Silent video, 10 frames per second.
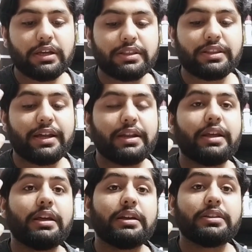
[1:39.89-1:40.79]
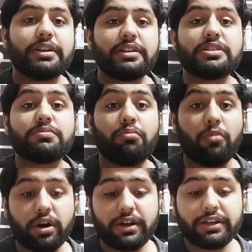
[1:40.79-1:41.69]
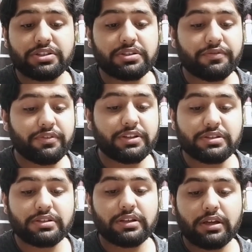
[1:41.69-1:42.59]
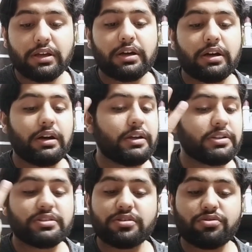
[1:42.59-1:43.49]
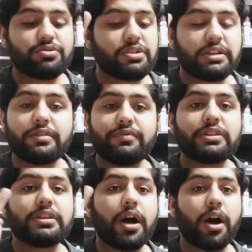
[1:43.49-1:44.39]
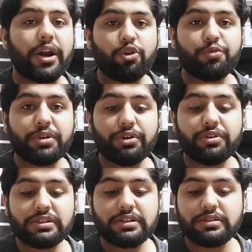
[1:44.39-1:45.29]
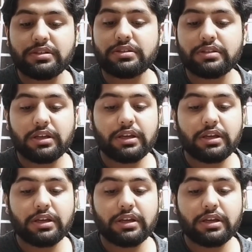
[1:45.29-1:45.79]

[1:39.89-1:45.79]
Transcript: Then there is morning stiffness. It is associated with the autoimmune diseases.